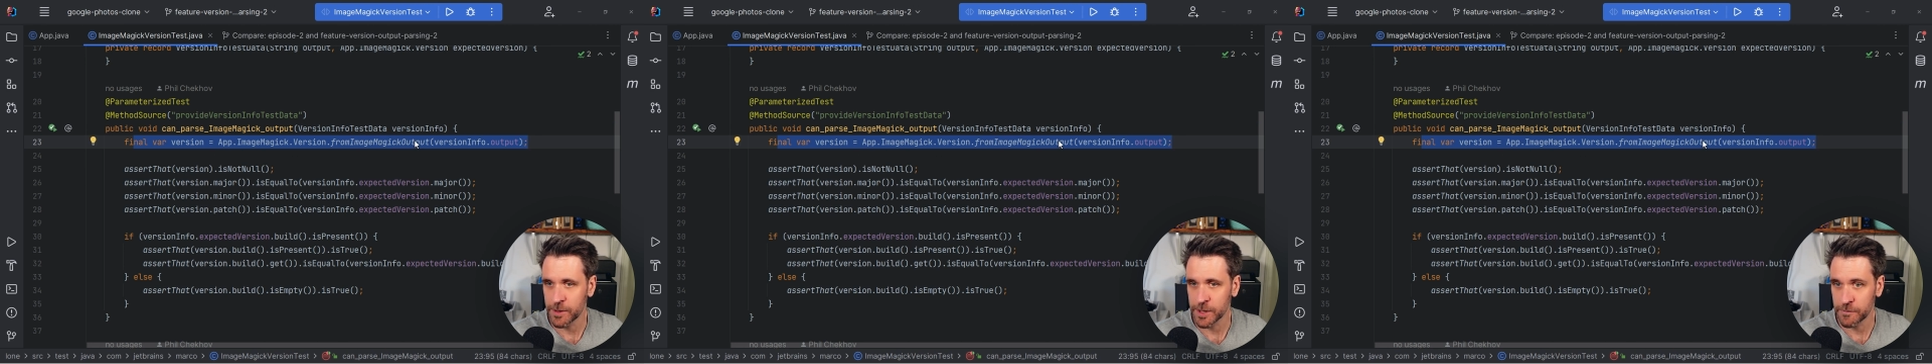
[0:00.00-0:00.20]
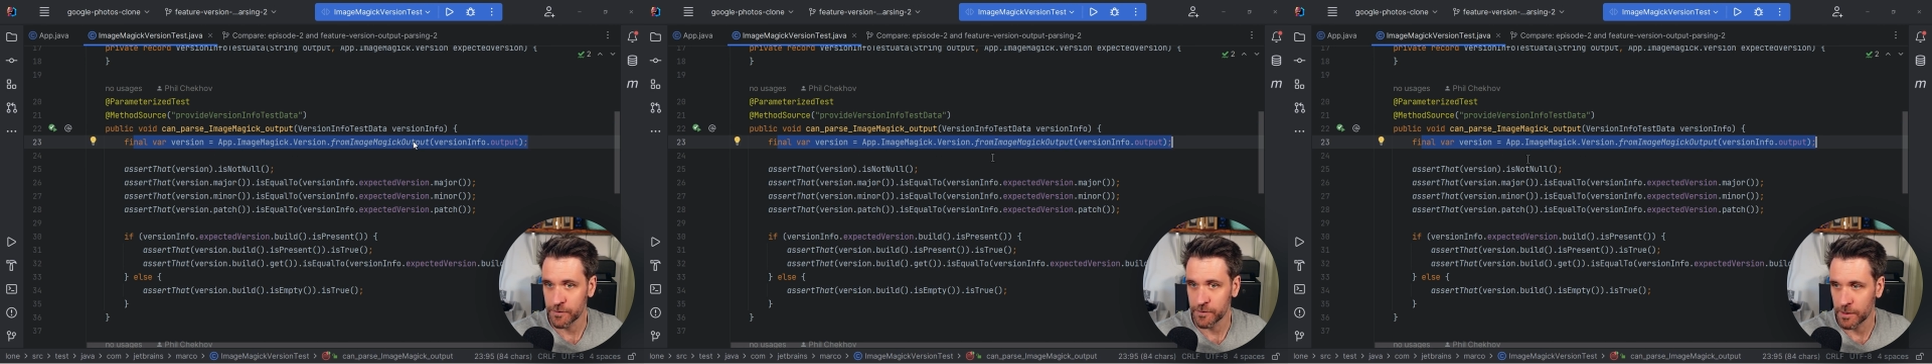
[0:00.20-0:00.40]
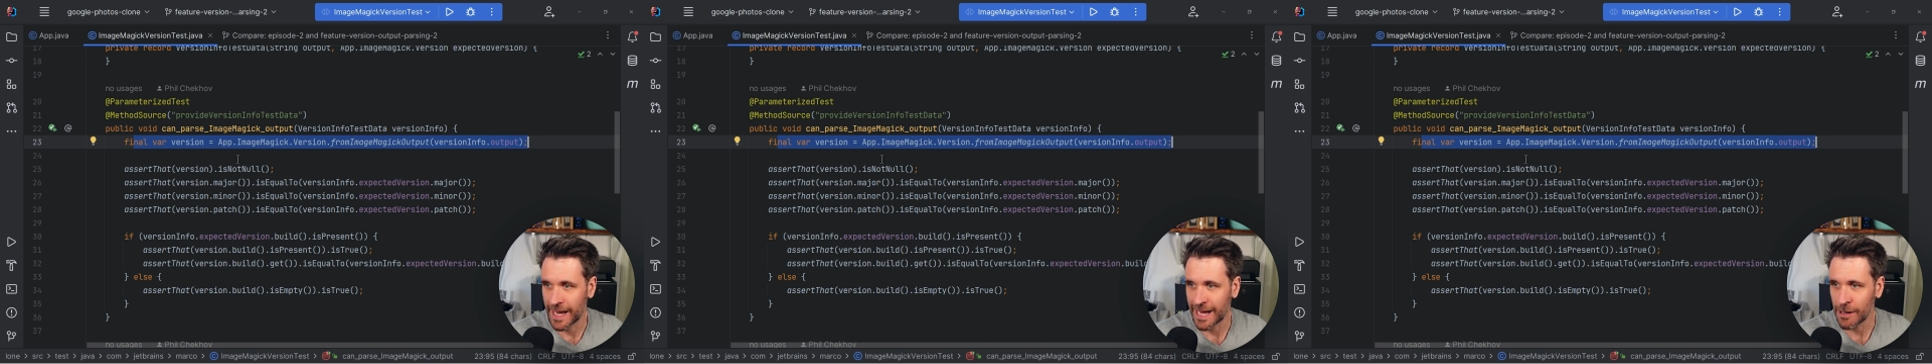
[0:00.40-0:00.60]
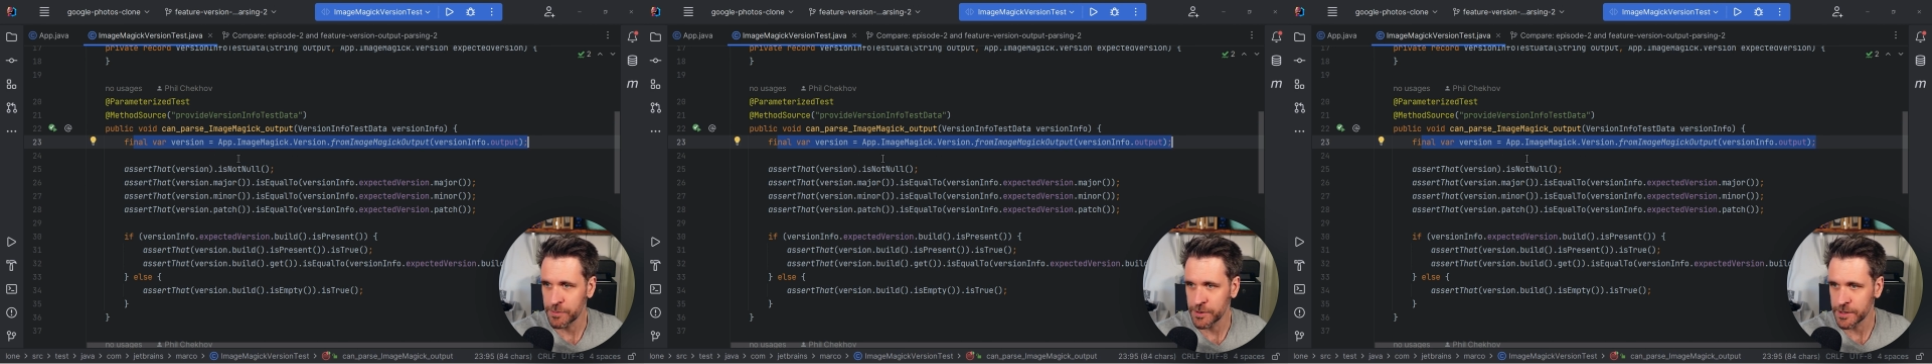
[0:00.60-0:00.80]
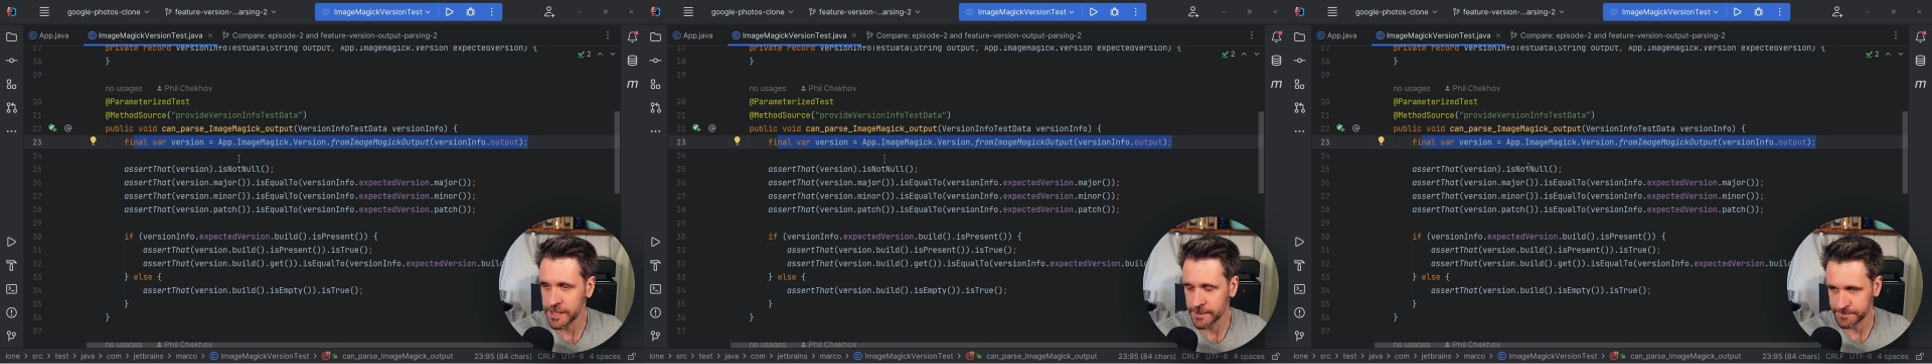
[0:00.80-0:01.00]
version from
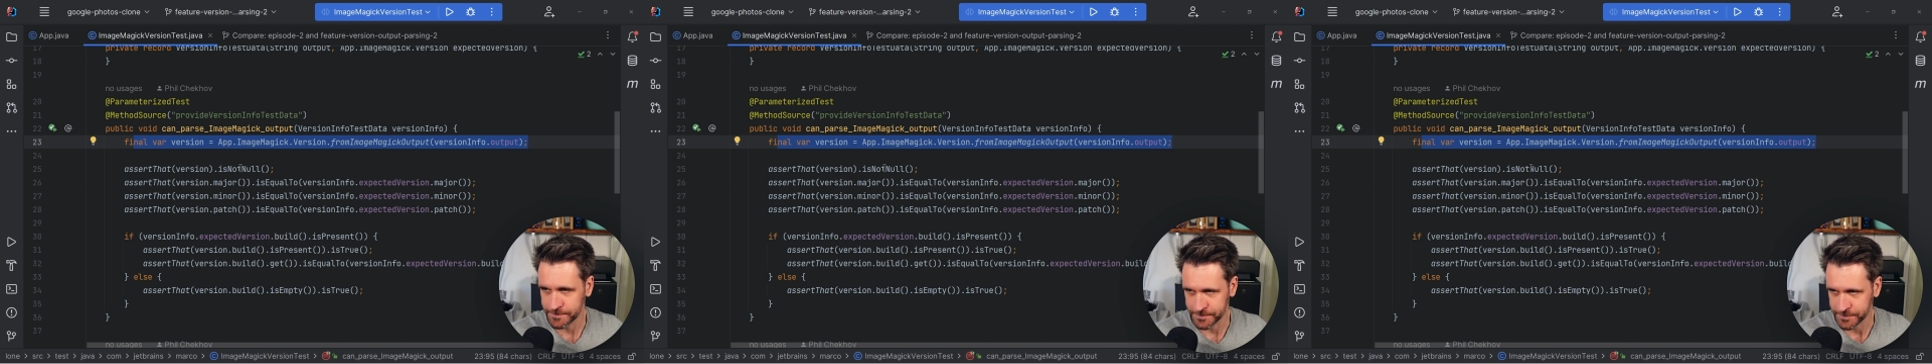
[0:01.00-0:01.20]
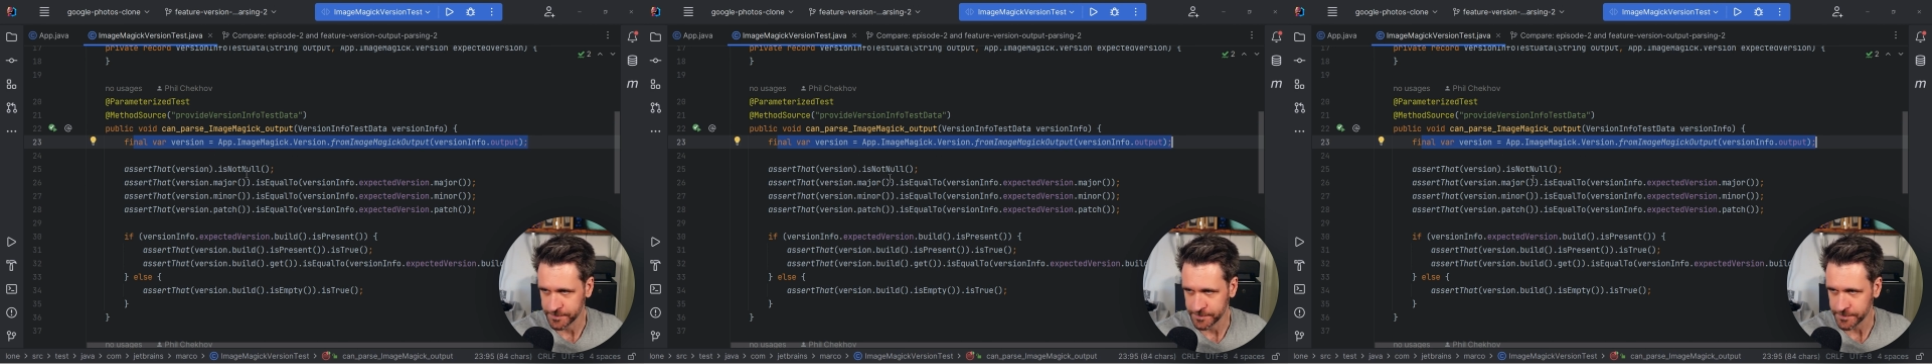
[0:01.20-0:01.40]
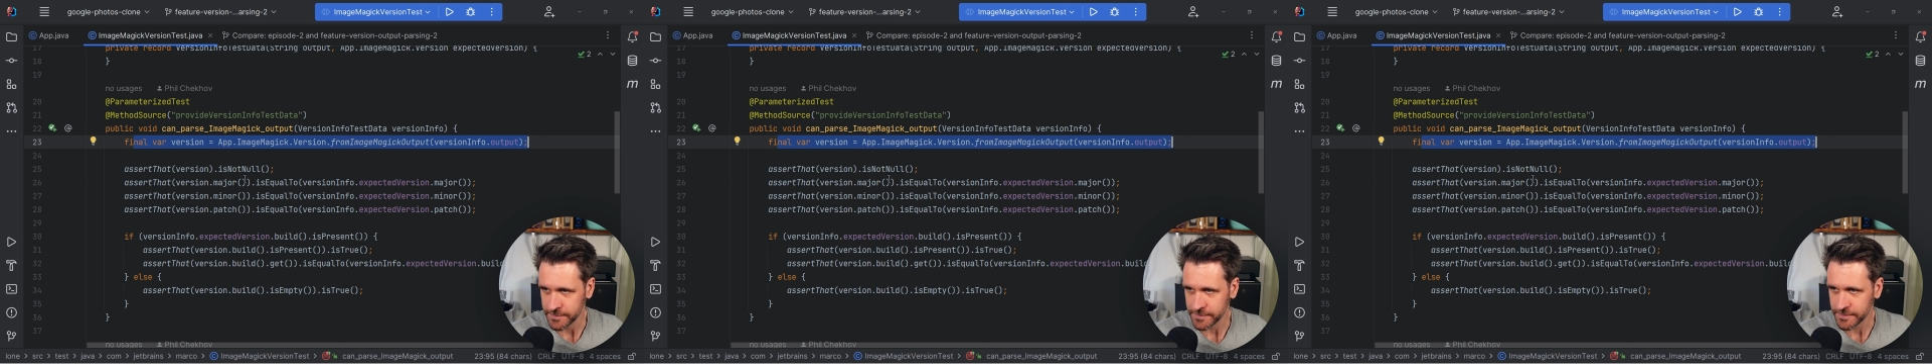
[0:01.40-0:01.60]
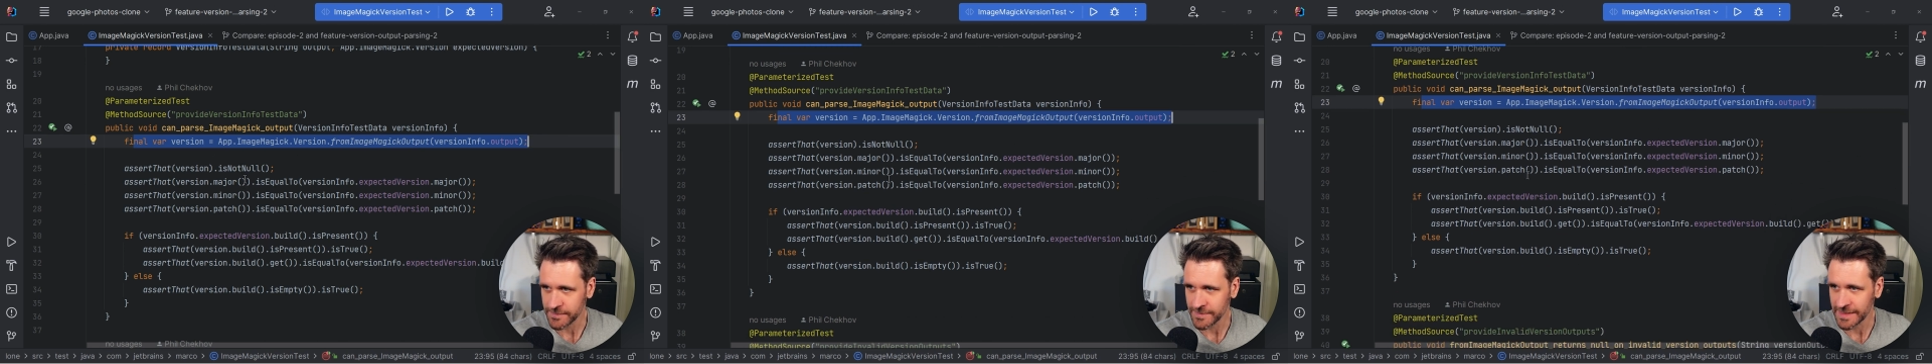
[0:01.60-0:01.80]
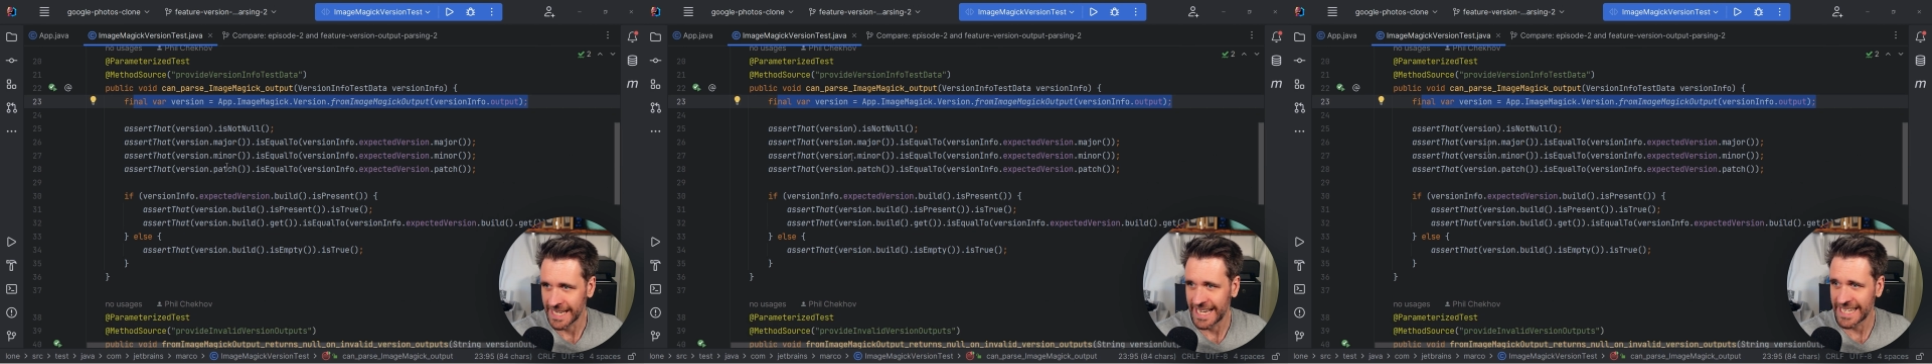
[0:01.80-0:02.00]
output,
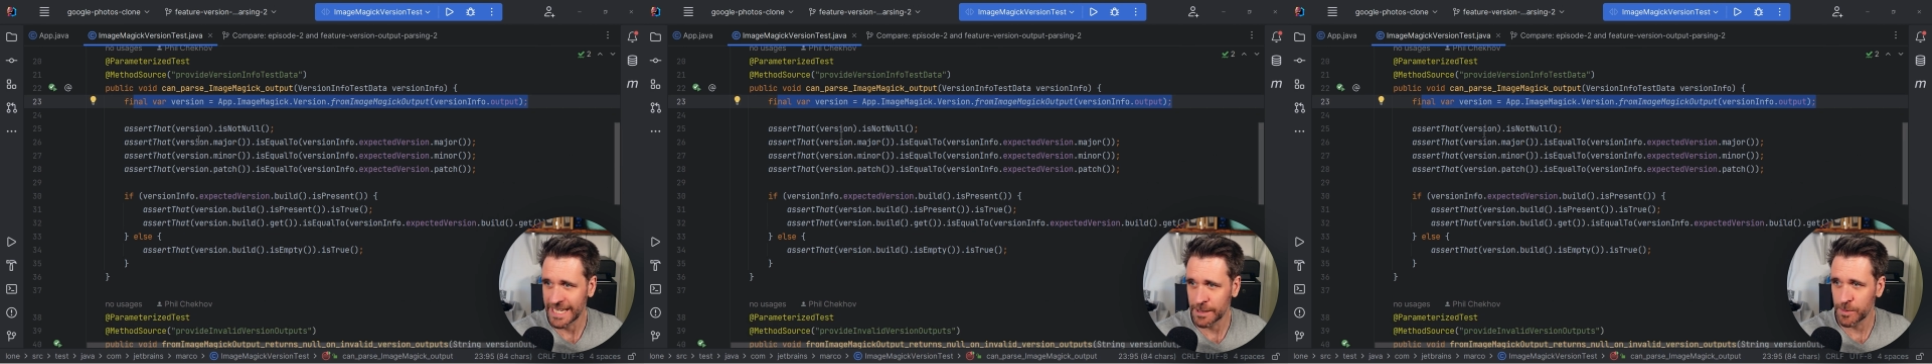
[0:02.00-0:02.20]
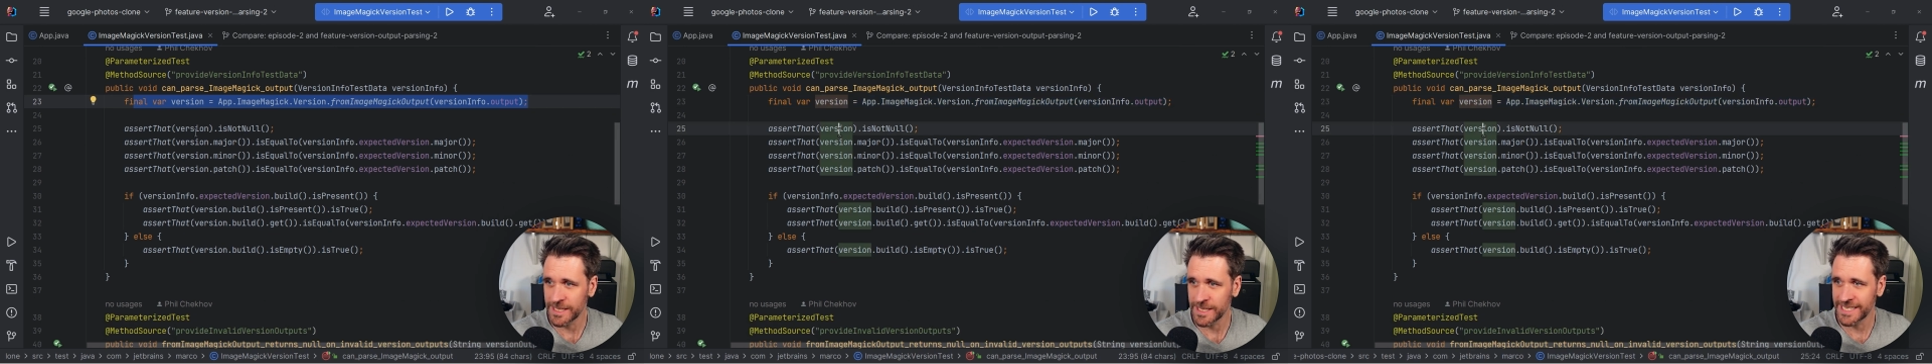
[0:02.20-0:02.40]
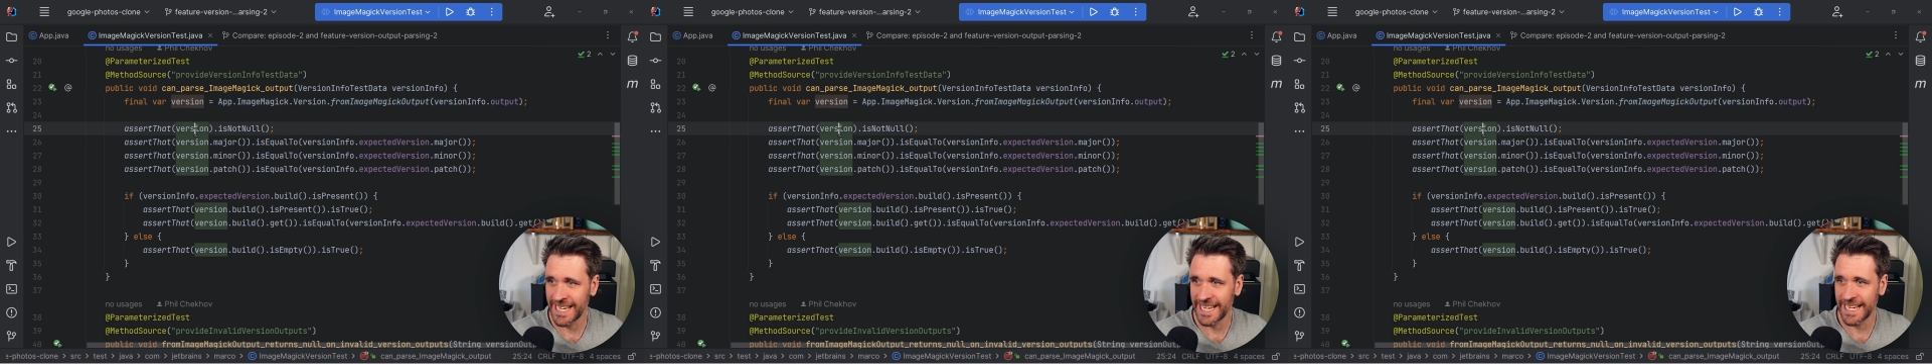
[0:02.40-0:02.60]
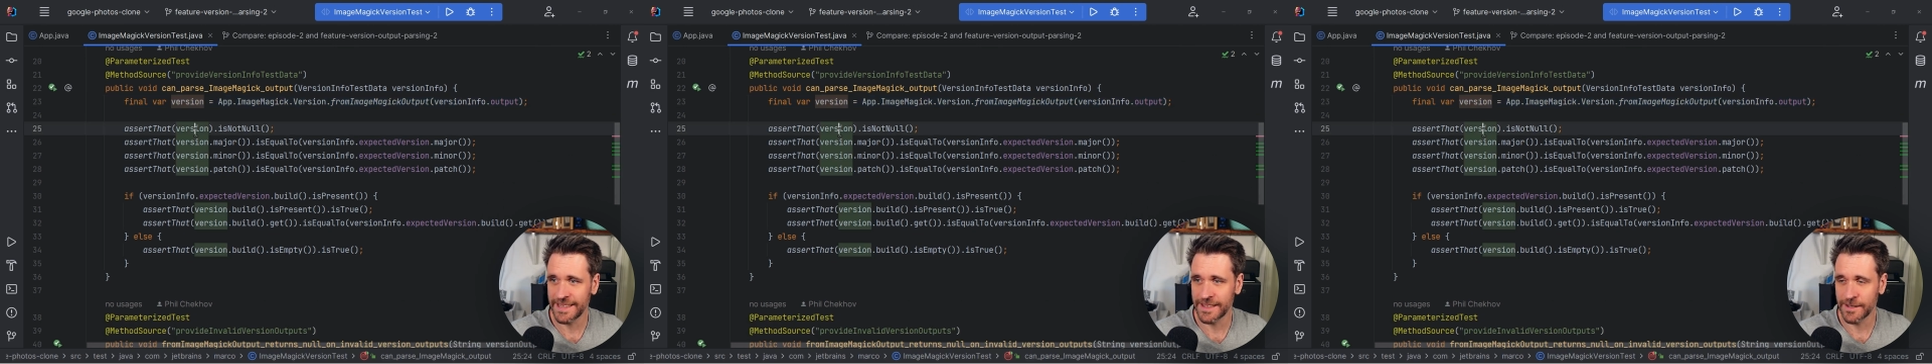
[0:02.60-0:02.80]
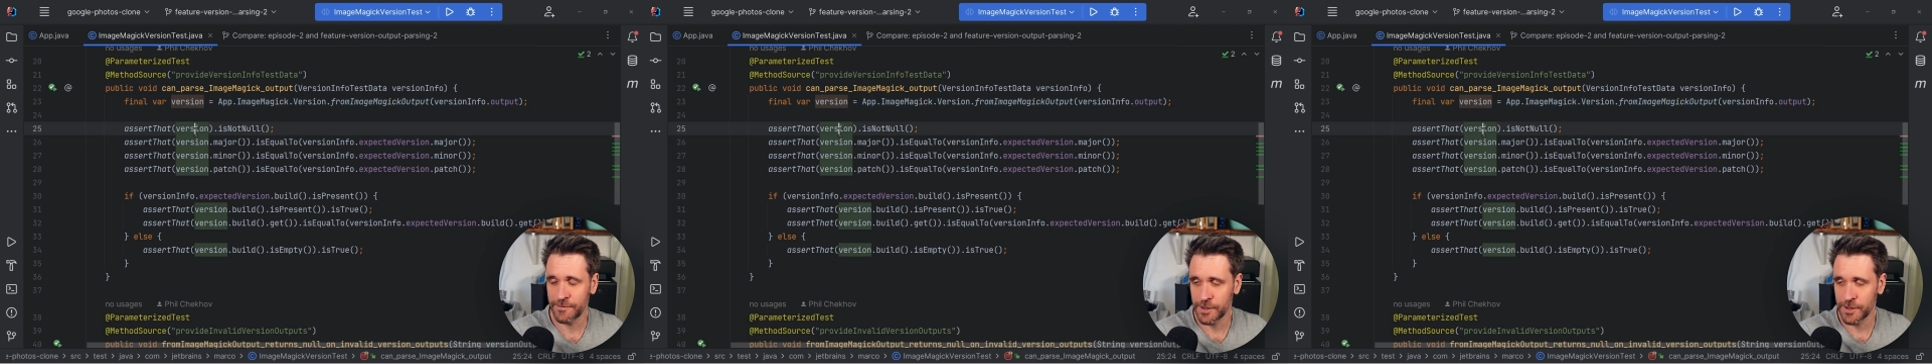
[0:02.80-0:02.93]
and then we say the